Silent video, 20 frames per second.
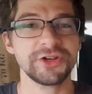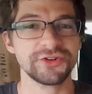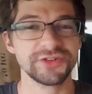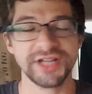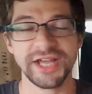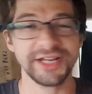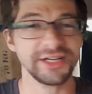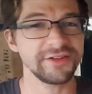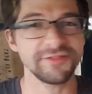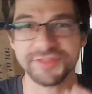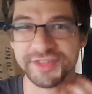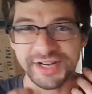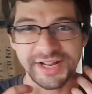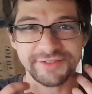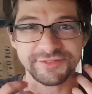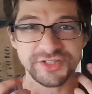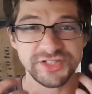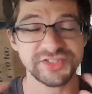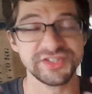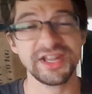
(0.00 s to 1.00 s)
creative that
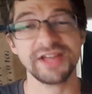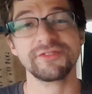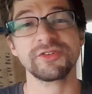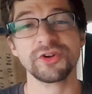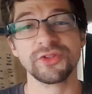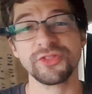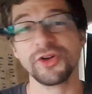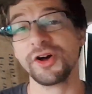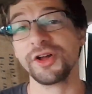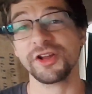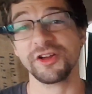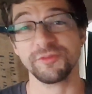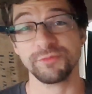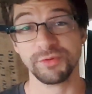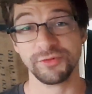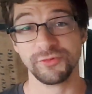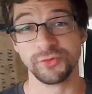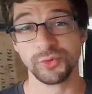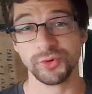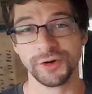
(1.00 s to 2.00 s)
I've just never thought of
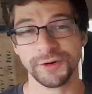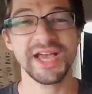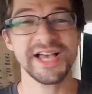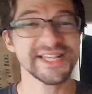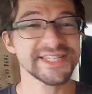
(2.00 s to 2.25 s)
before.